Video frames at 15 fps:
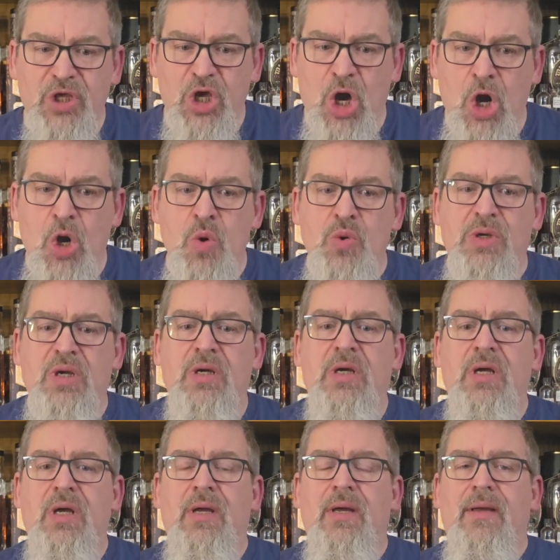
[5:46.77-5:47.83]
oak
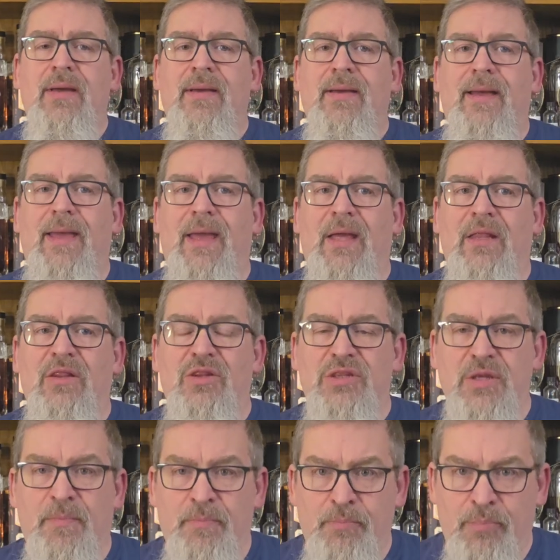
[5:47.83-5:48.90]
and
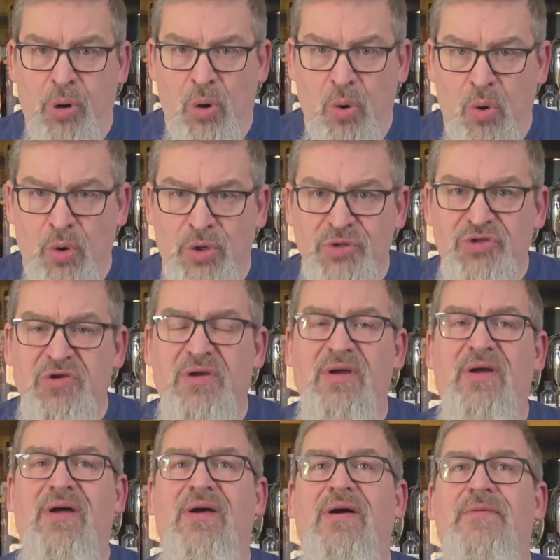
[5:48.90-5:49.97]
the port,
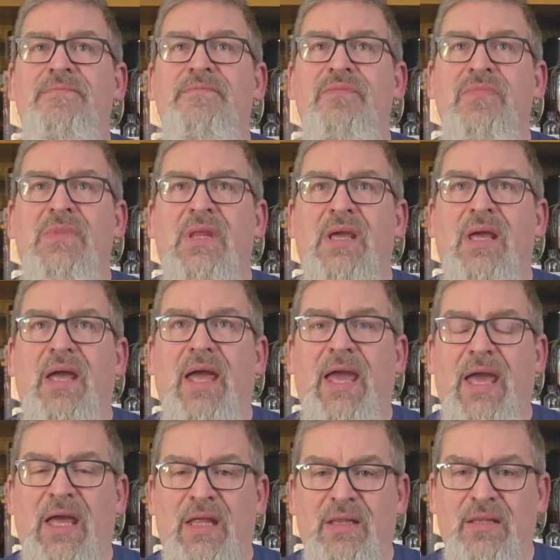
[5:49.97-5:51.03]

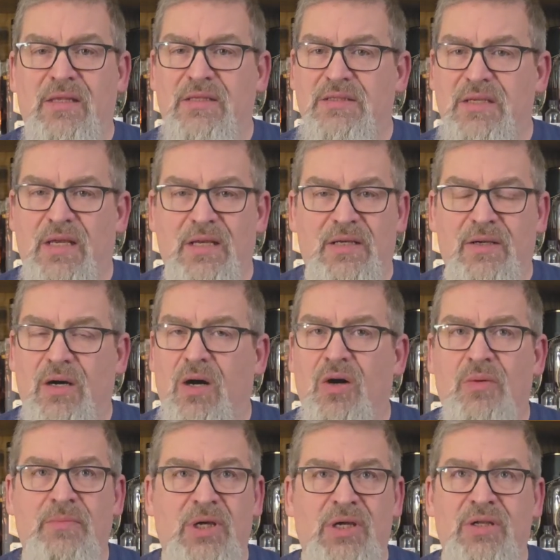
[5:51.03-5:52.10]
and
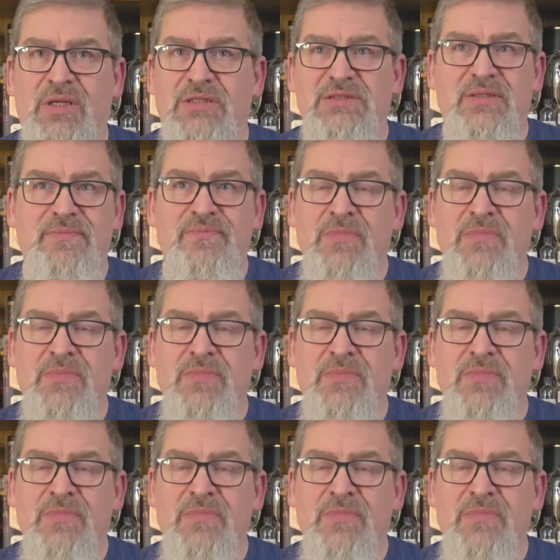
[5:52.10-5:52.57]
oh my goodness,